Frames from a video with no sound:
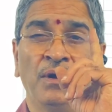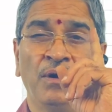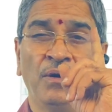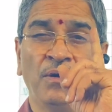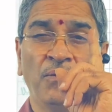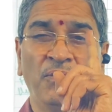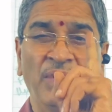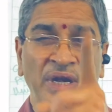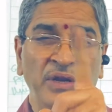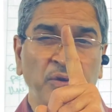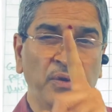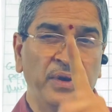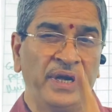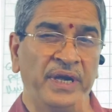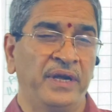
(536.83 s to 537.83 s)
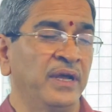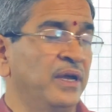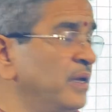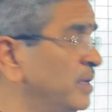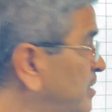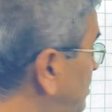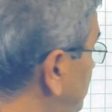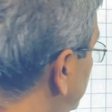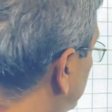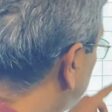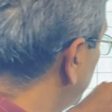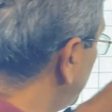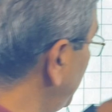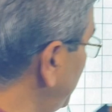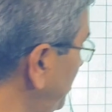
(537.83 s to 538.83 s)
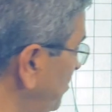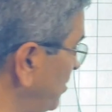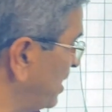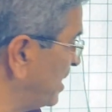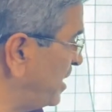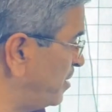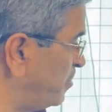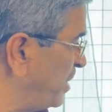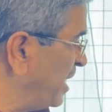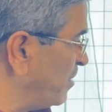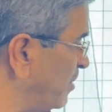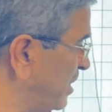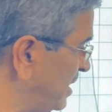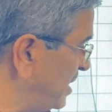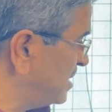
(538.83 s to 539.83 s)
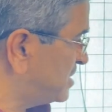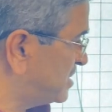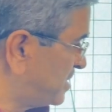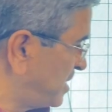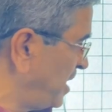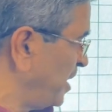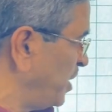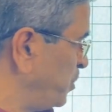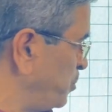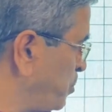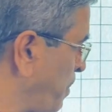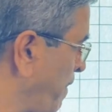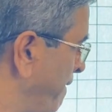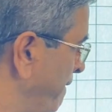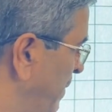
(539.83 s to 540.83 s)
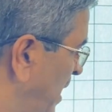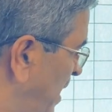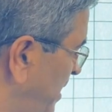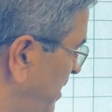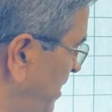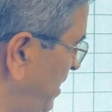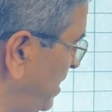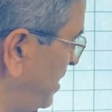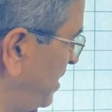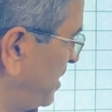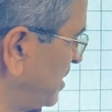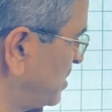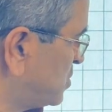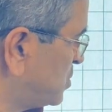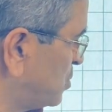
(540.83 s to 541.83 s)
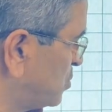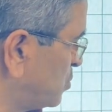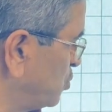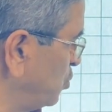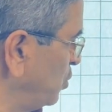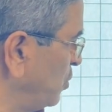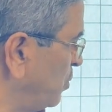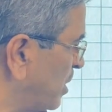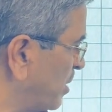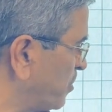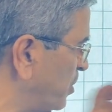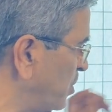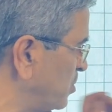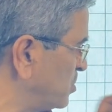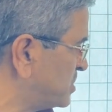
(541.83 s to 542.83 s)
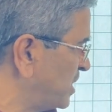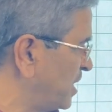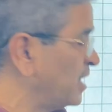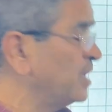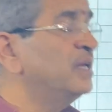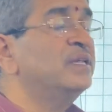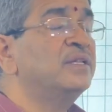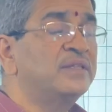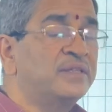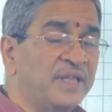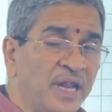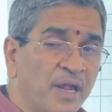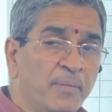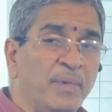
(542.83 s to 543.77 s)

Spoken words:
1 unit, 3 divided by 1 is 3. And here it is 2 you are producing, 3